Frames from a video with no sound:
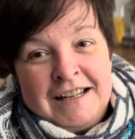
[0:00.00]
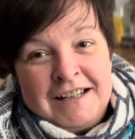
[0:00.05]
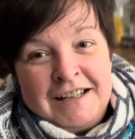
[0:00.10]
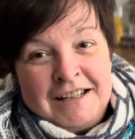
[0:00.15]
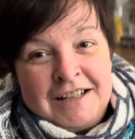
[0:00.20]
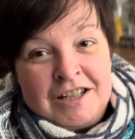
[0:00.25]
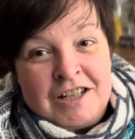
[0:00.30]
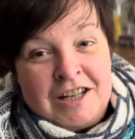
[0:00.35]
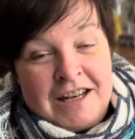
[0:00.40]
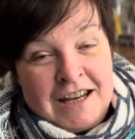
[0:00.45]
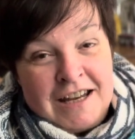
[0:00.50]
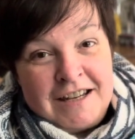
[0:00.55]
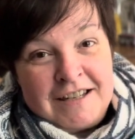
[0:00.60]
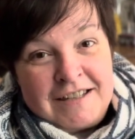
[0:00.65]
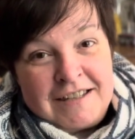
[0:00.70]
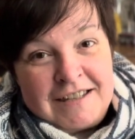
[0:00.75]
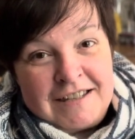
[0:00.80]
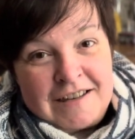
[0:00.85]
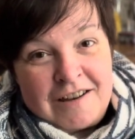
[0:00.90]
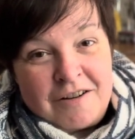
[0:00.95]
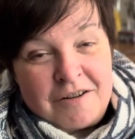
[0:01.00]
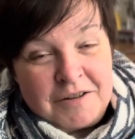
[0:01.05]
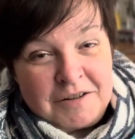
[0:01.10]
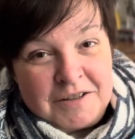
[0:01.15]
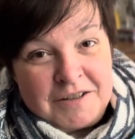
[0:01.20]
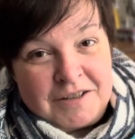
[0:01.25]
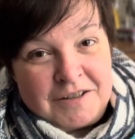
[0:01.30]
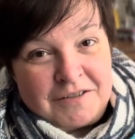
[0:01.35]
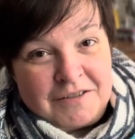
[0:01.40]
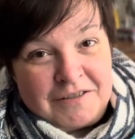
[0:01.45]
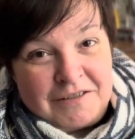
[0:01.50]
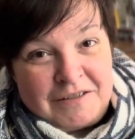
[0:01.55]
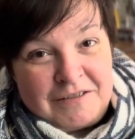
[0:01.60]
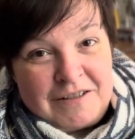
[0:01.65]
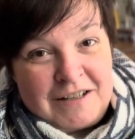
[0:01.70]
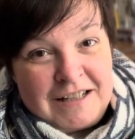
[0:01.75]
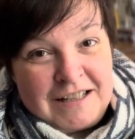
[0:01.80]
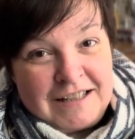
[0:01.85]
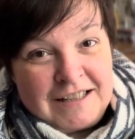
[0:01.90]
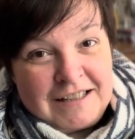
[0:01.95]
she is also
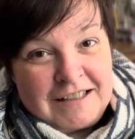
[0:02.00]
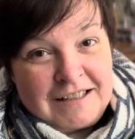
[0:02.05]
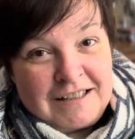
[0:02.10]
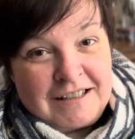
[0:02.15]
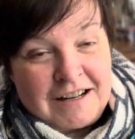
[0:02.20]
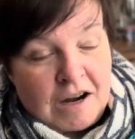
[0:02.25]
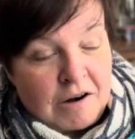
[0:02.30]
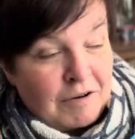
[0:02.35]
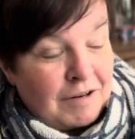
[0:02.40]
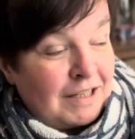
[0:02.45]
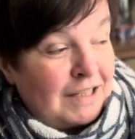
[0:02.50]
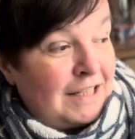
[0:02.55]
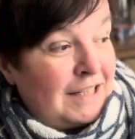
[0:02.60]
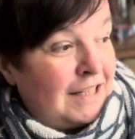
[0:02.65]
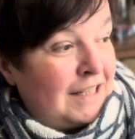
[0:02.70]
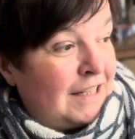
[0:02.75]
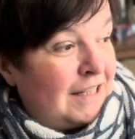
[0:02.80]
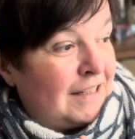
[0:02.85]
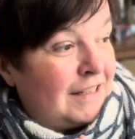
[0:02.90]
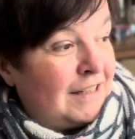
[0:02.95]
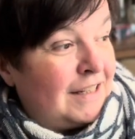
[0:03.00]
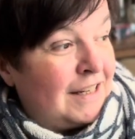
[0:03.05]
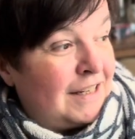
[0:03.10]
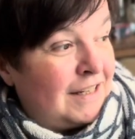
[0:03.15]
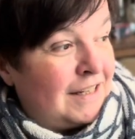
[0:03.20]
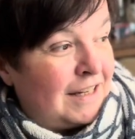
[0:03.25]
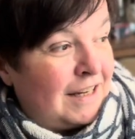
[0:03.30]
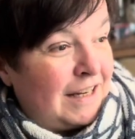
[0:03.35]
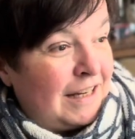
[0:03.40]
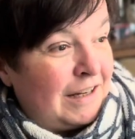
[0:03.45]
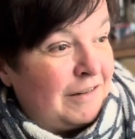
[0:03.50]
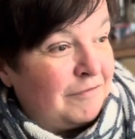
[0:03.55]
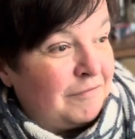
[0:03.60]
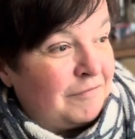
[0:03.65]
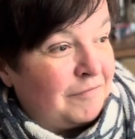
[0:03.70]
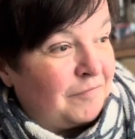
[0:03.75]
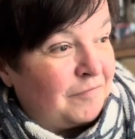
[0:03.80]
currently knitting